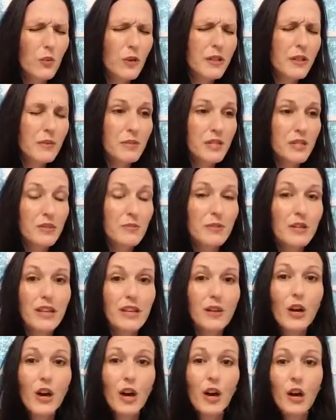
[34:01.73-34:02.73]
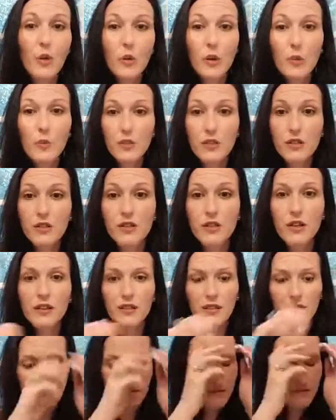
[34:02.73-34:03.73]
We didn't miss a beat. We were
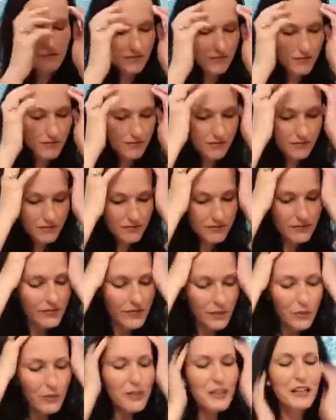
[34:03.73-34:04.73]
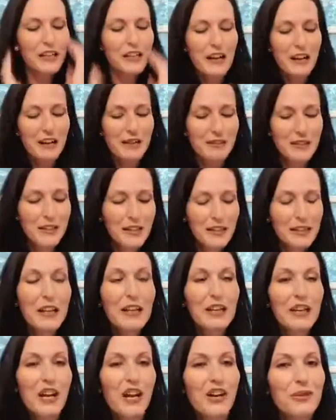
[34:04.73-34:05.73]
excited when he got
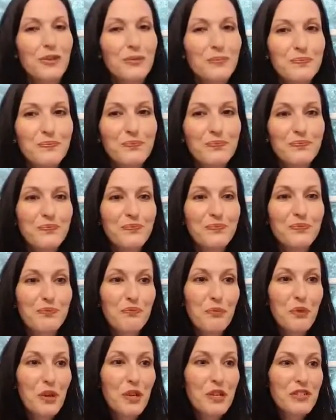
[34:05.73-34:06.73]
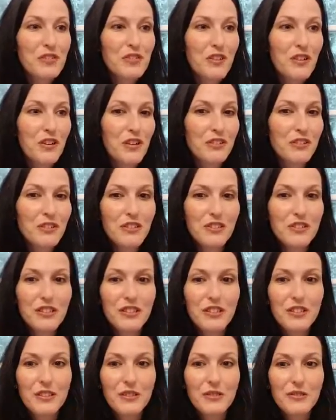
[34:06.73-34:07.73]
let go. What is God going to
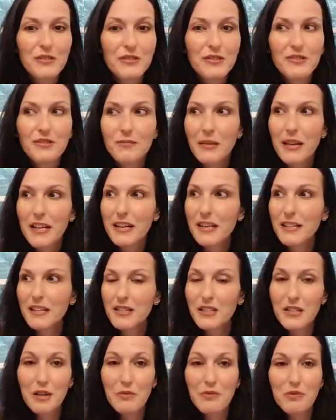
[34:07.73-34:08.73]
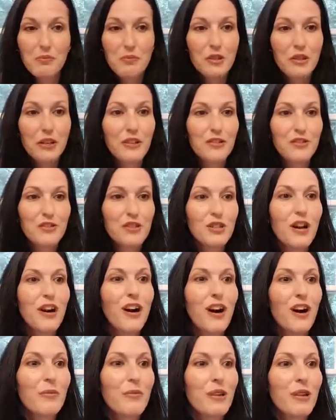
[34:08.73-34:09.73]
do? Man, because that was a pretty good
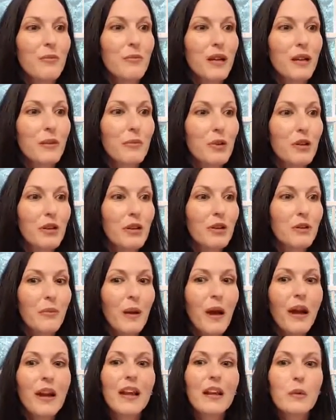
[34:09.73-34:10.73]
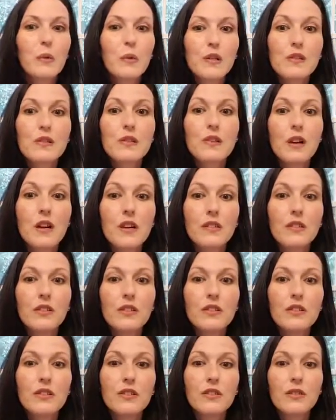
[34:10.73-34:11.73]
job. You were making pretty good money. What is God
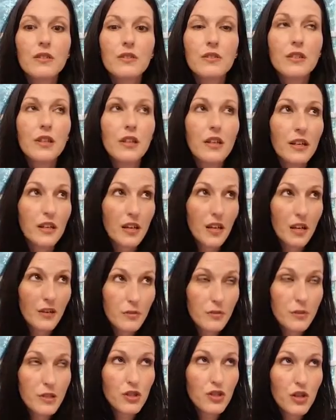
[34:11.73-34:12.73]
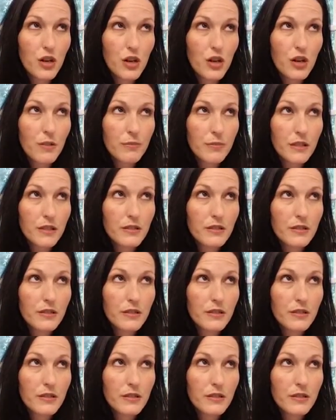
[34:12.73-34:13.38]
going to do? Gave him a job.